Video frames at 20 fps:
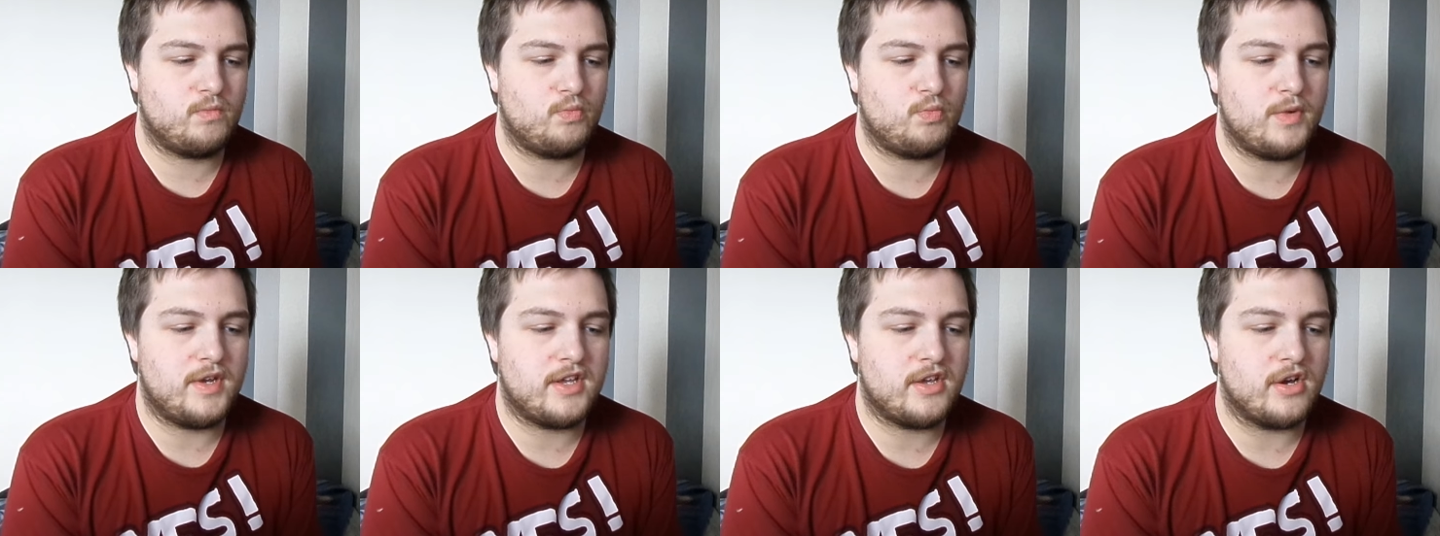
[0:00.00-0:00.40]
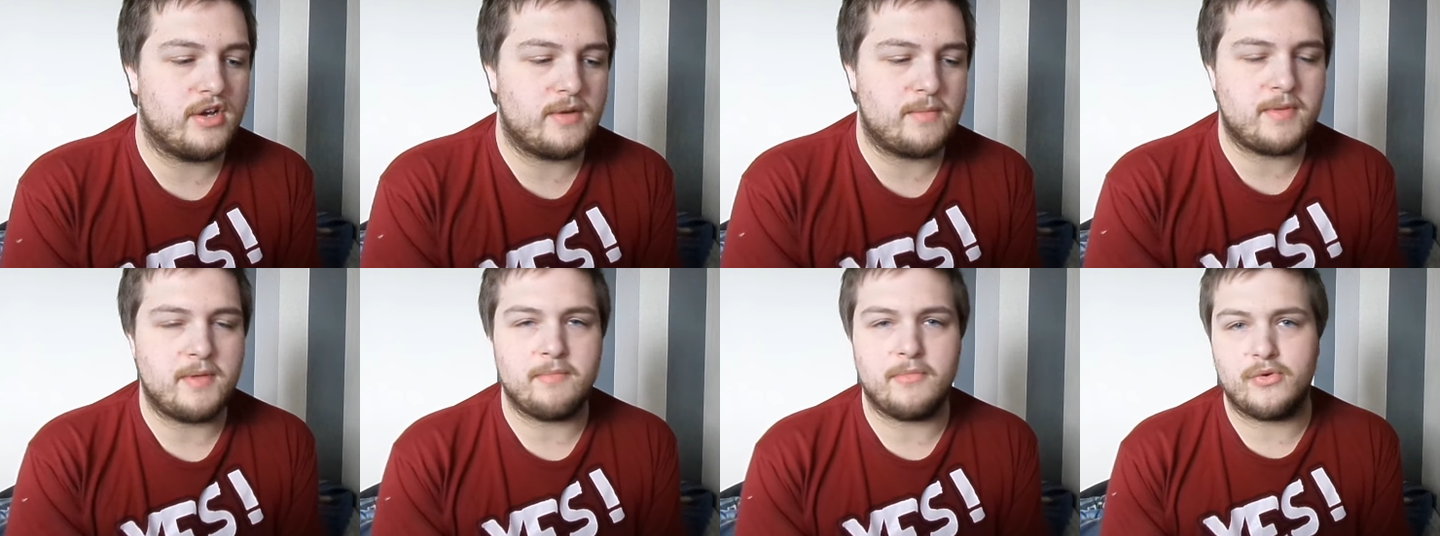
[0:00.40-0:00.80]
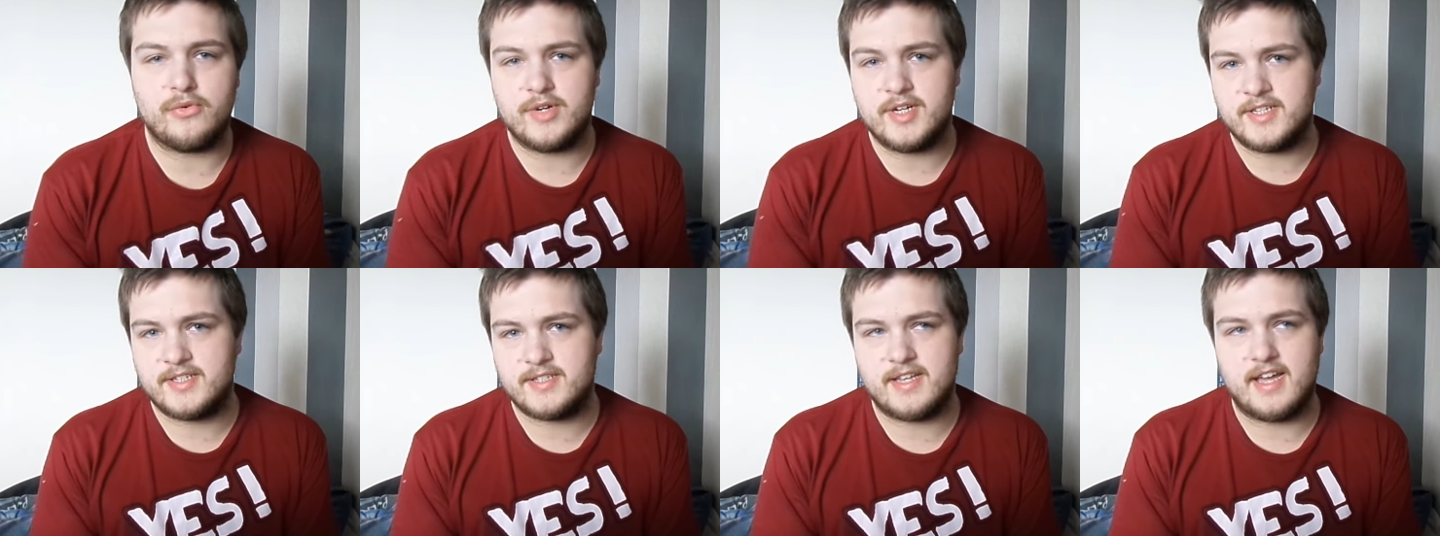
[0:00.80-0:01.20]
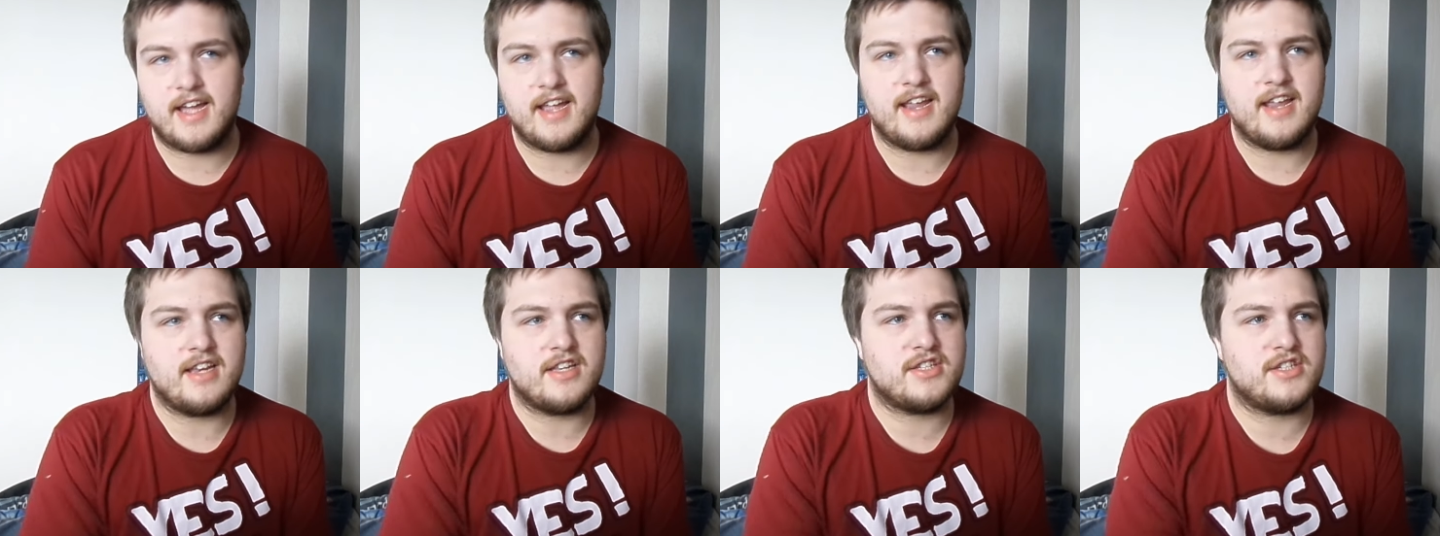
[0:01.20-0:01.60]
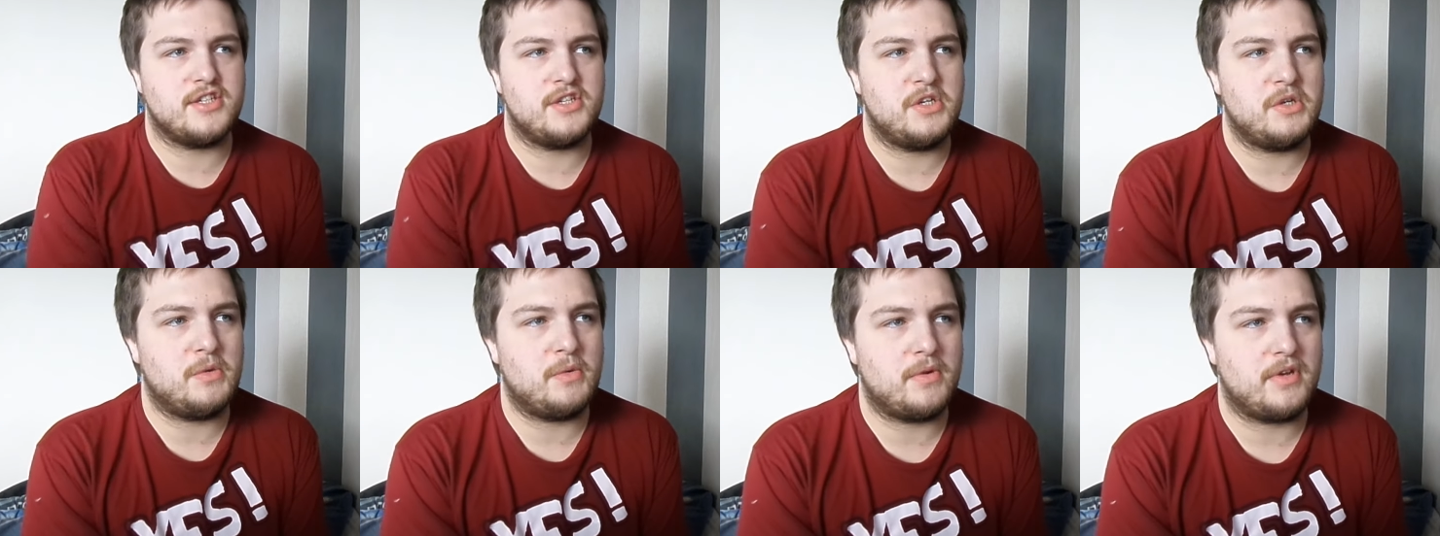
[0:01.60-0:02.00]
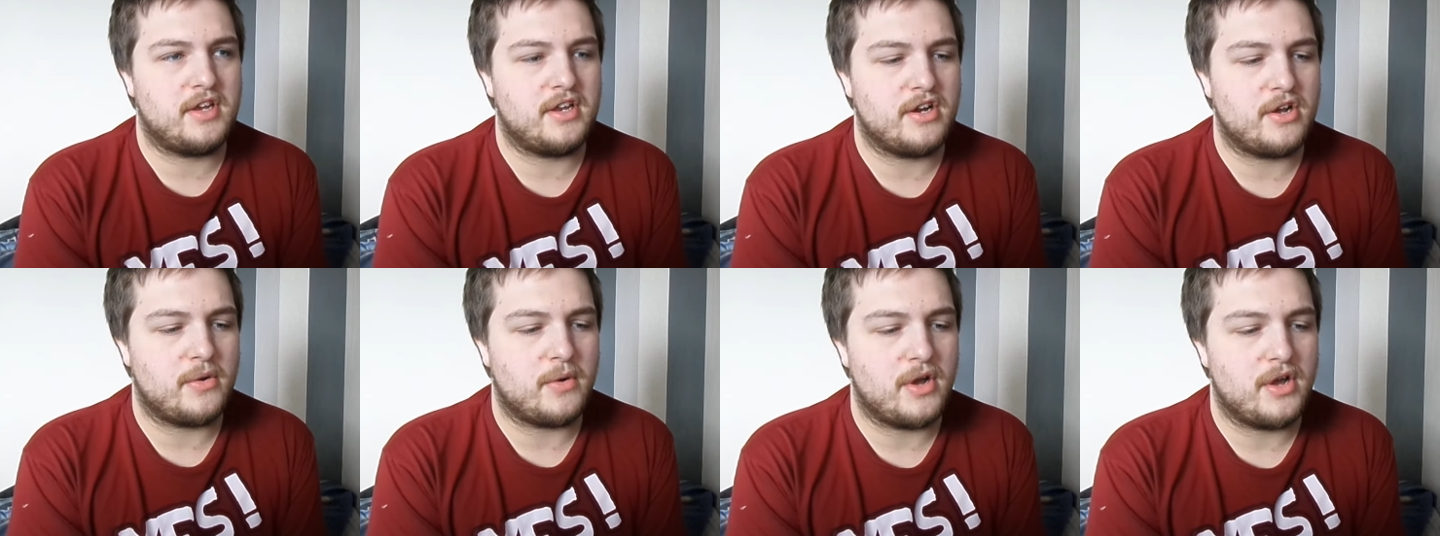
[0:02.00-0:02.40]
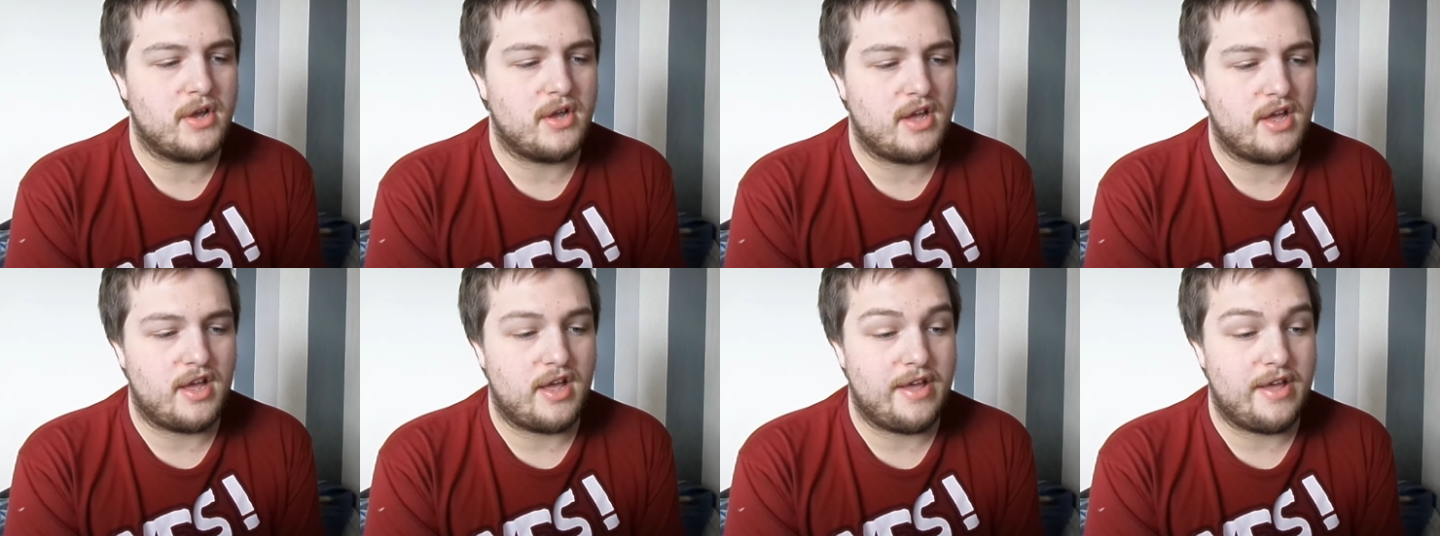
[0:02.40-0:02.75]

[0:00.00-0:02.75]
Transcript: we got a bit more insight into, you know, her,